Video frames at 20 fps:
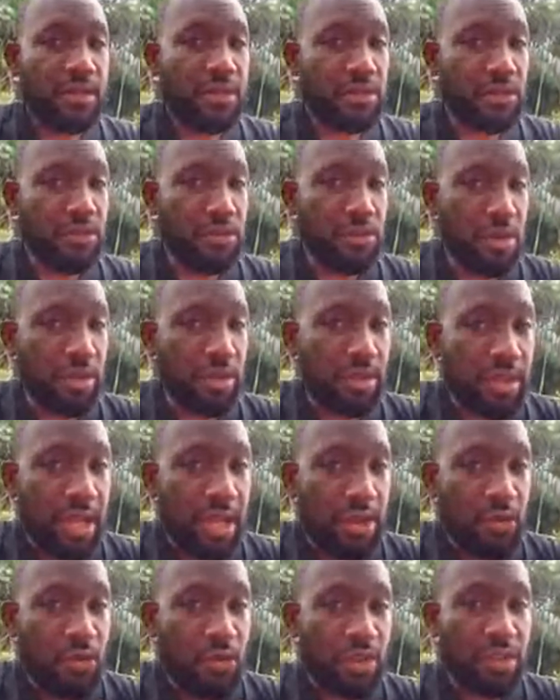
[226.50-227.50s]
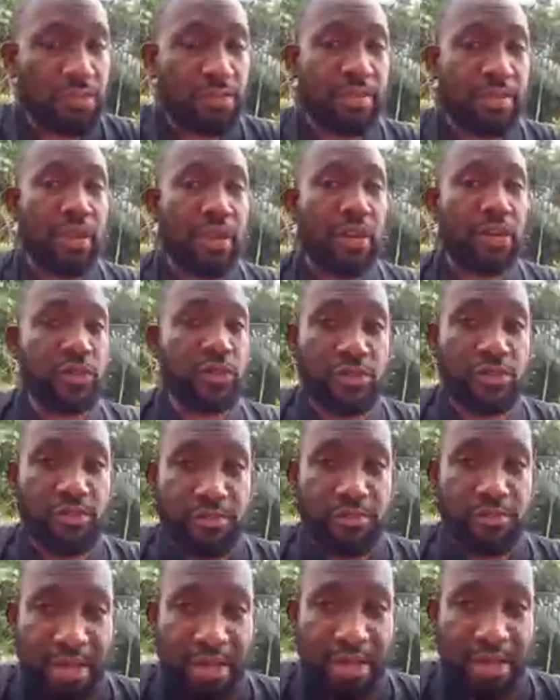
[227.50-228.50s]
Do not take what belongs to
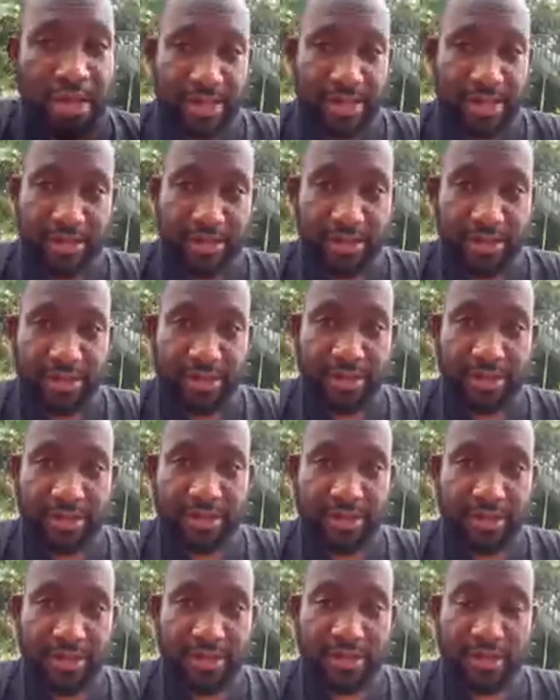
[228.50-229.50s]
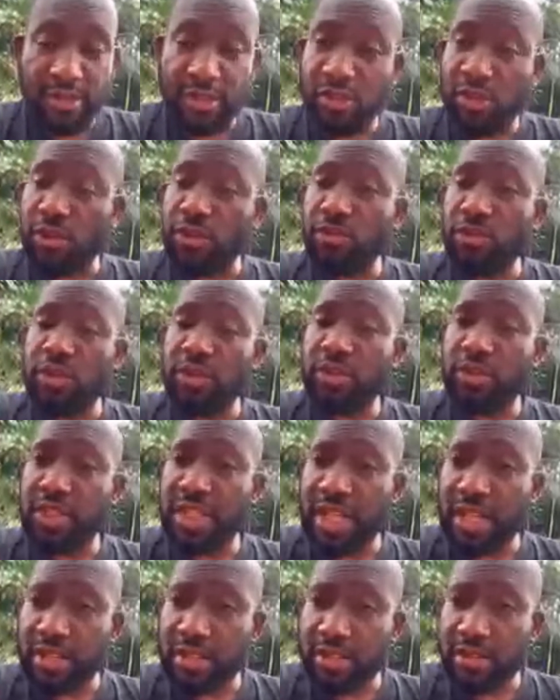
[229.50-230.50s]
mine. Do not
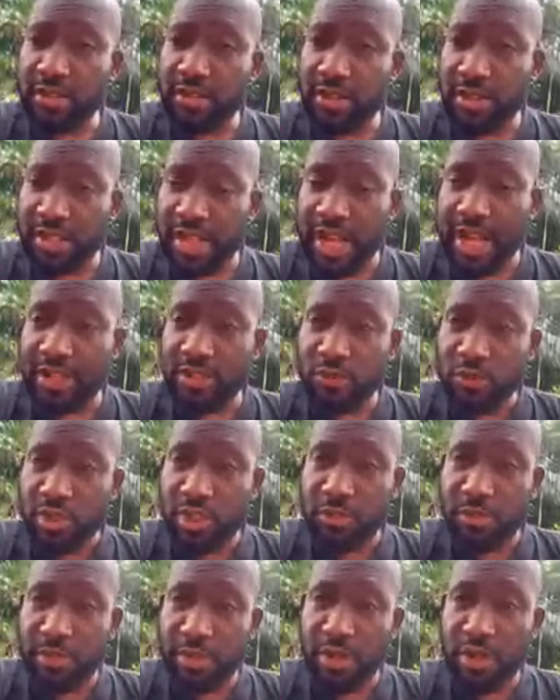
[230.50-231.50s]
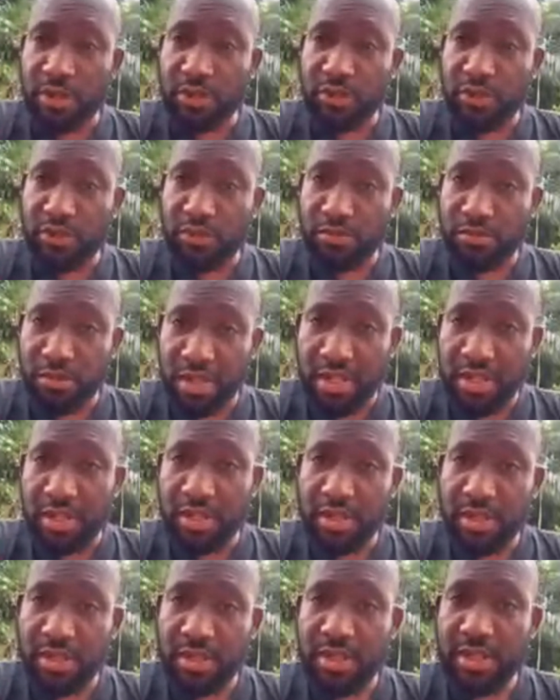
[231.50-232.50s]
take that which belongs to
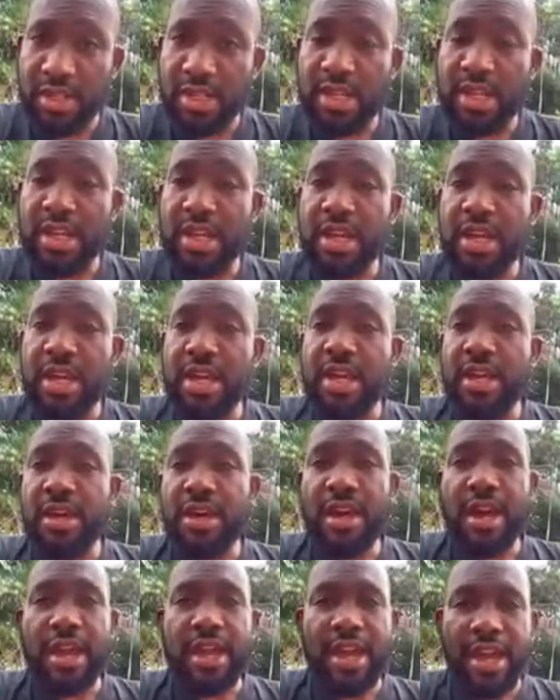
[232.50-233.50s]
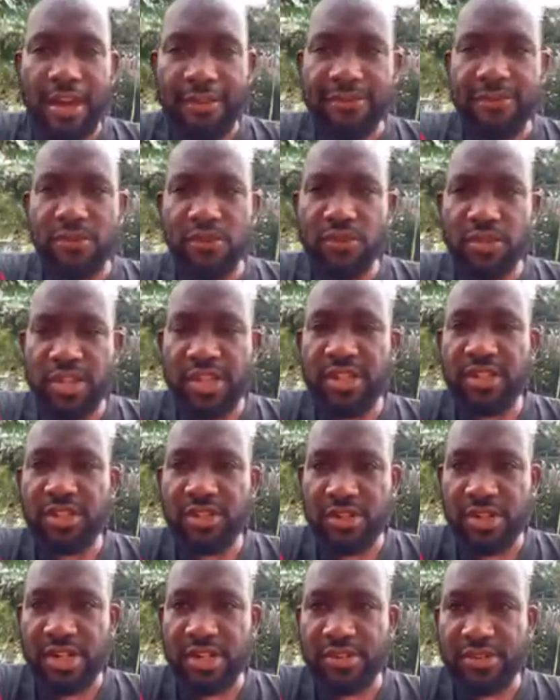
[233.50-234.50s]
me. I have no
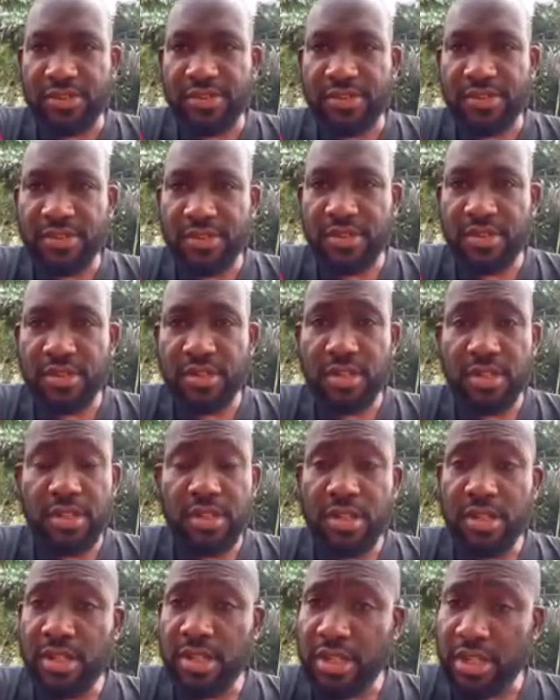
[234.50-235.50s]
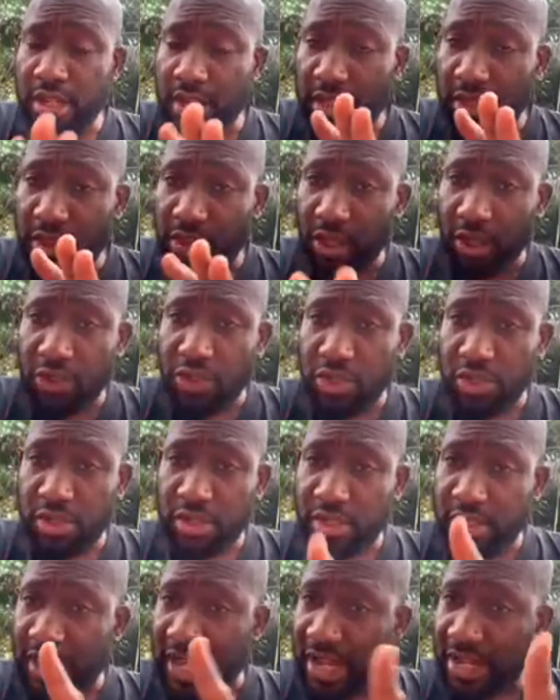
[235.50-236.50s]
interest in
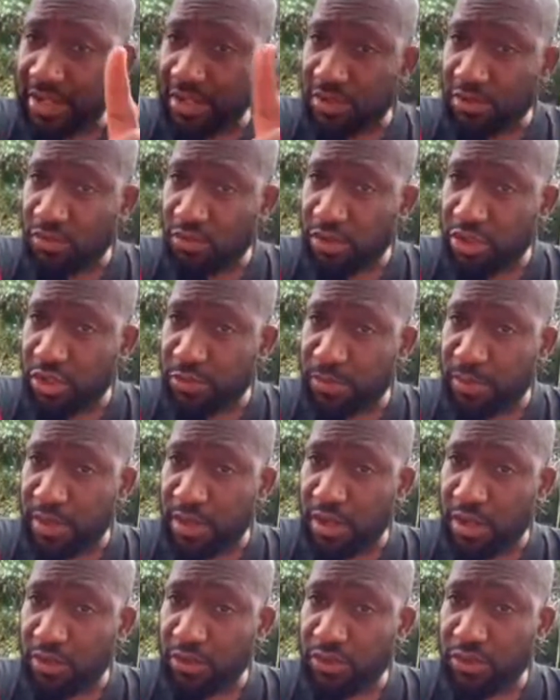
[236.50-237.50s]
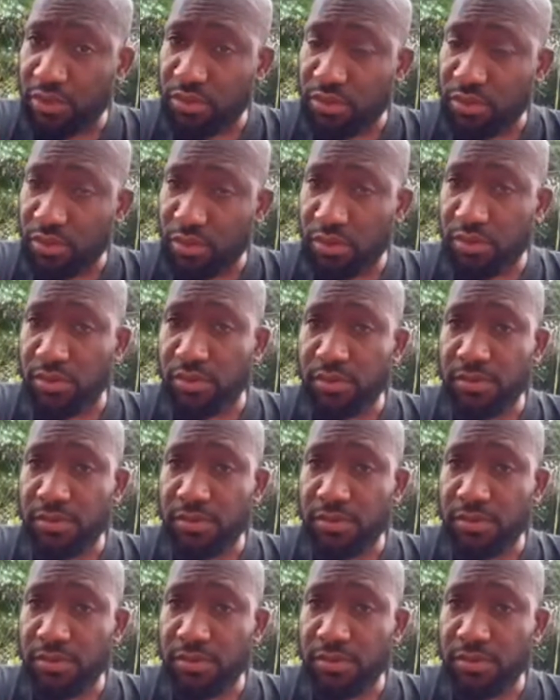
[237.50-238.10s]
touching that which belongs to you.